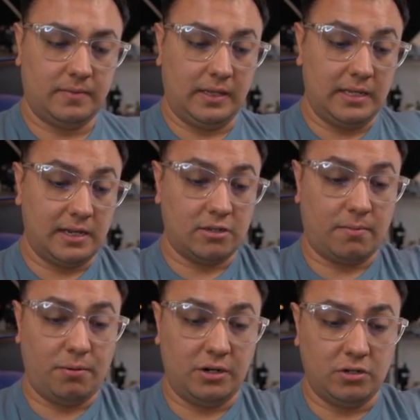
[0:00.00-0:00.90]
These guys are
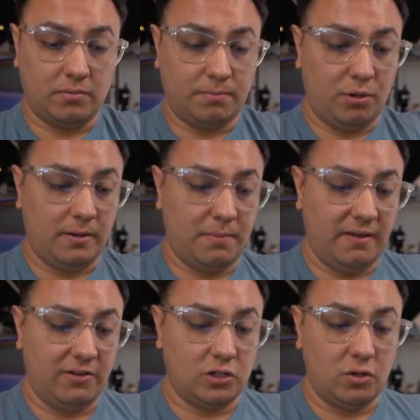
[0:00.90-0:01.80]
pretty
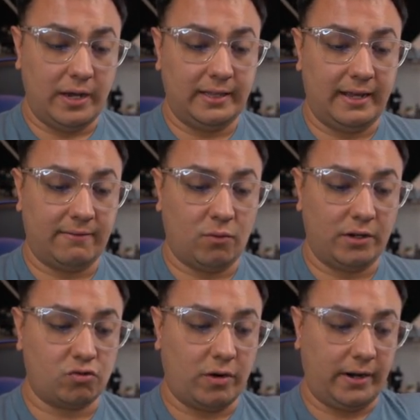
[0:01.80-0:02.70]
beefy too, and they have
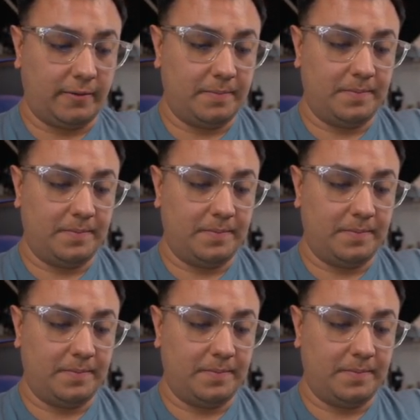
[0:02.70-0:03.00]
quick strike.